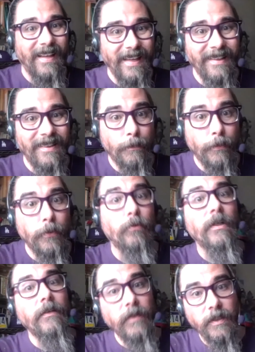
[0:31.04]
in the
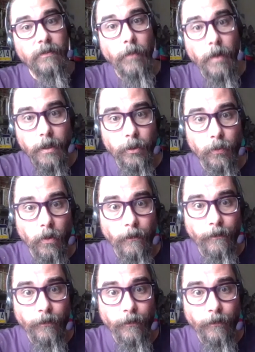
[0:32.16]
previous module.